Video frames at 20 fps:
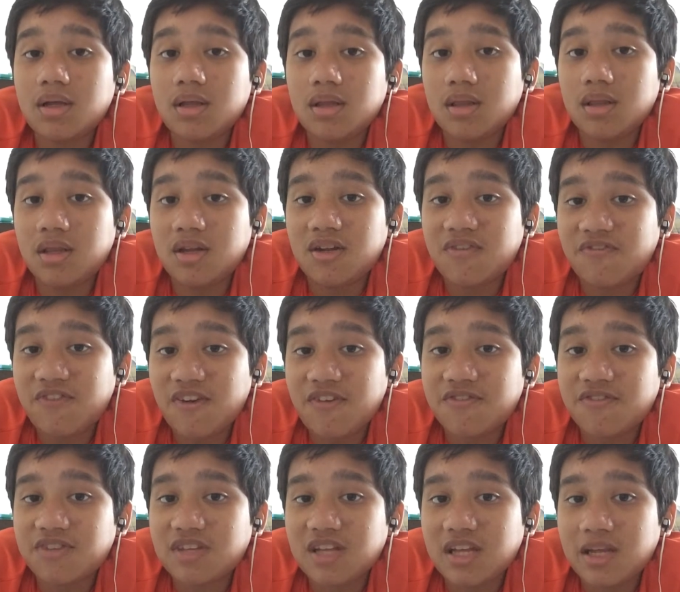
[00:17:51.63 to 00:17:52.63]
the
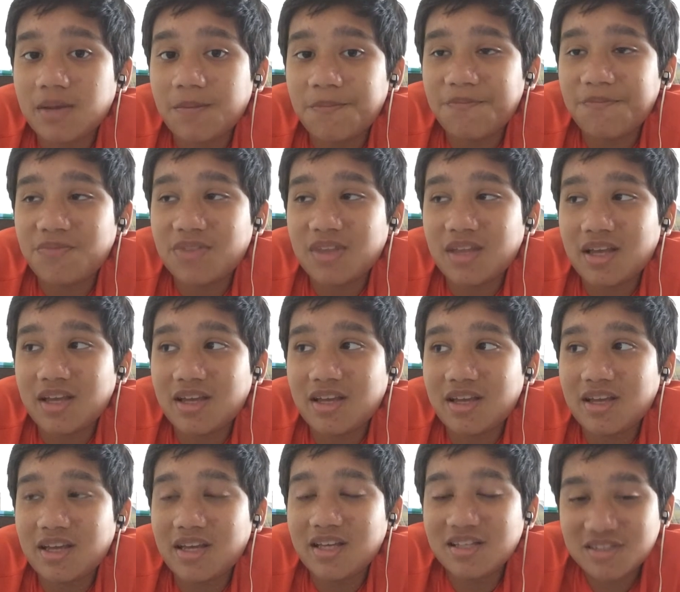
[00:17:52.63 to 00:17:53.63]
5th team
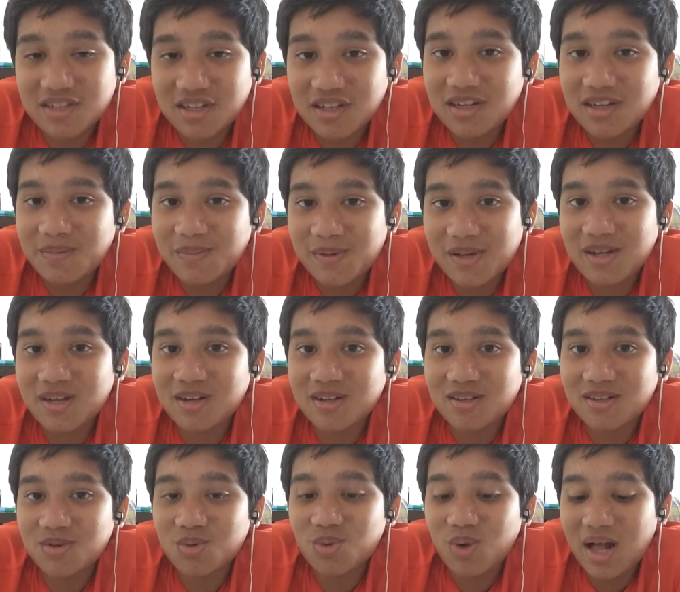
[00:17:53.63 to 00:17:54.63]
is going to be
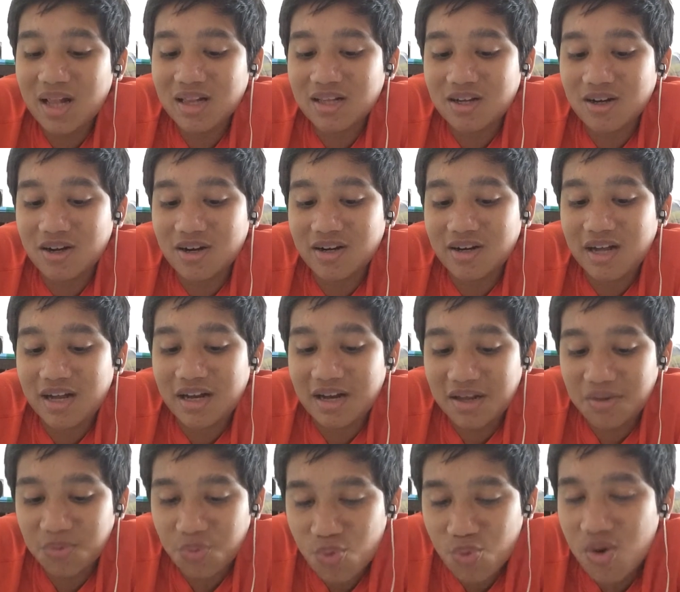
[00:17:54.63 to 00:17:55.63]
another wild card, and
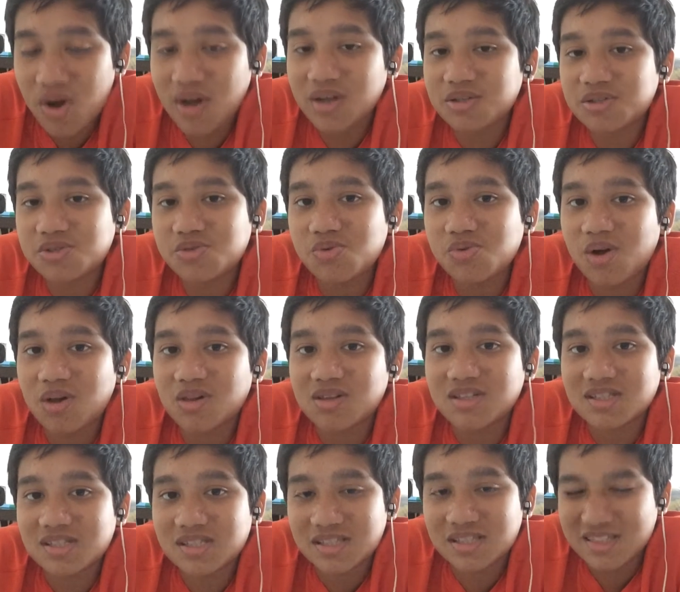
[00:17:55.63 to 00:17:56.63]
I want you all
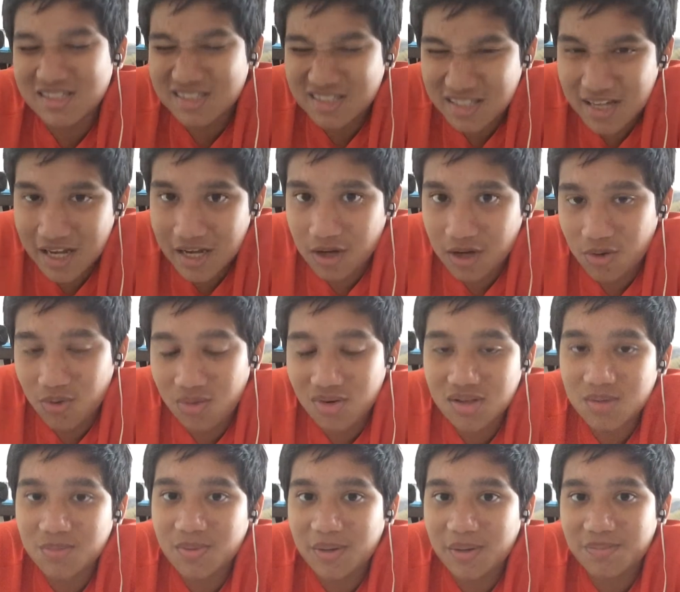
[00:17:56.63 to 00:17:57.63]
to stick
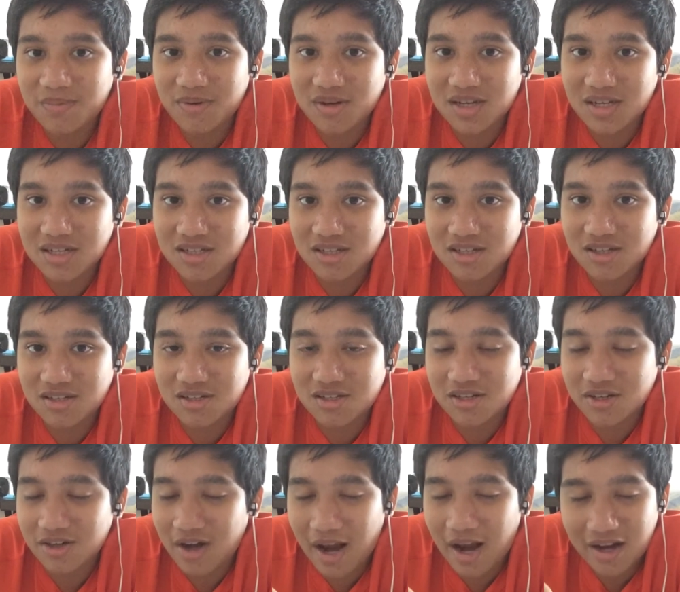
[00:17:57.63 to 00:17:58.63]
with my predictions
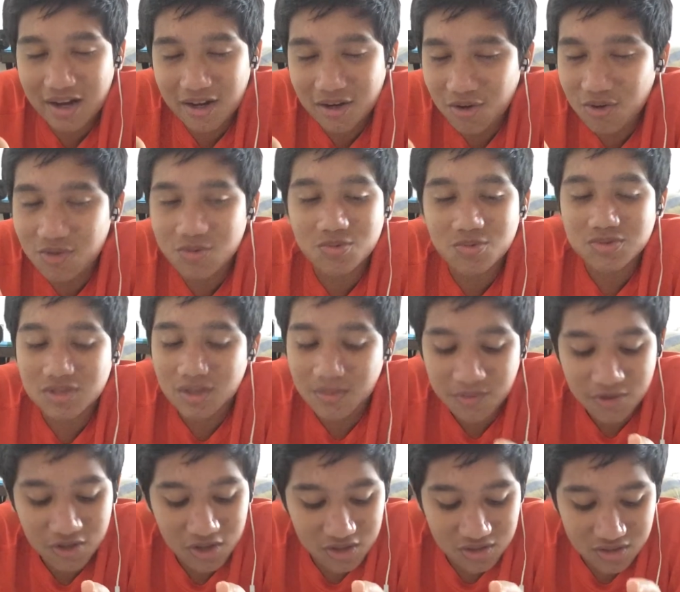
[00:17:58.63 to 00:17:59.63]
here. And I know some
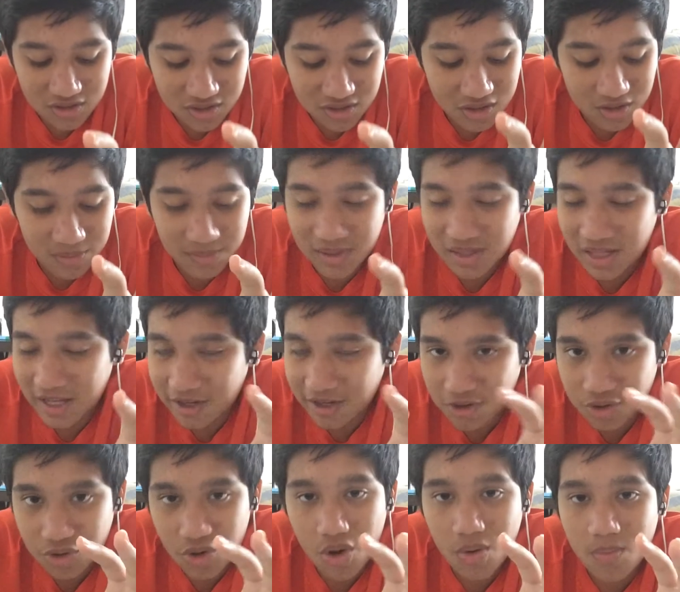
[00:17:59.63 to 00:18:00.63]
of you are just going to be like,
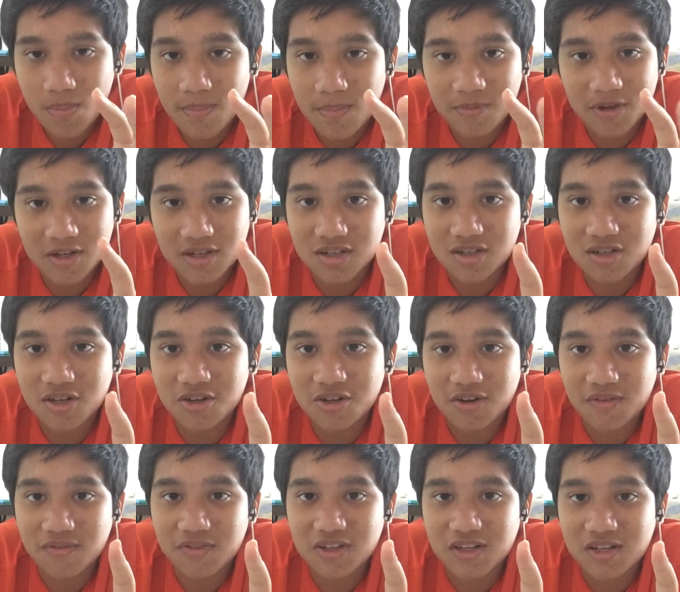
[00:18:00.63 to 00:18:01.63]
nope, I'm going to turn
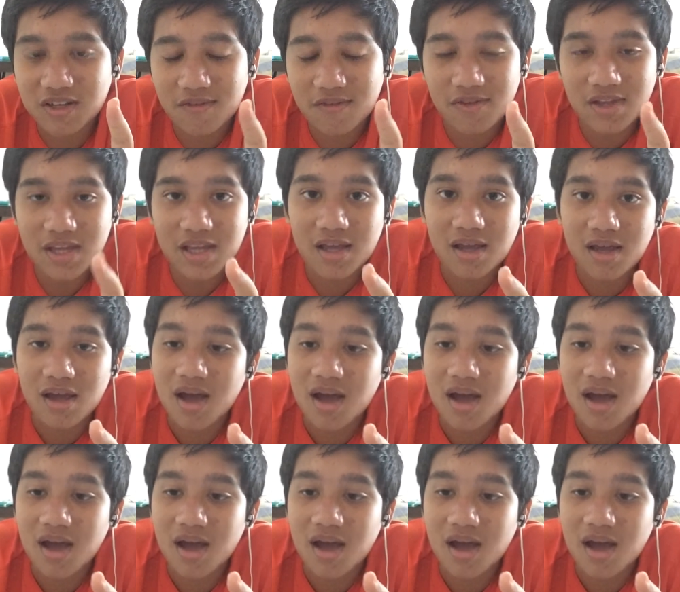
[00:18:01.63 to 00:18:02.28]
off the TV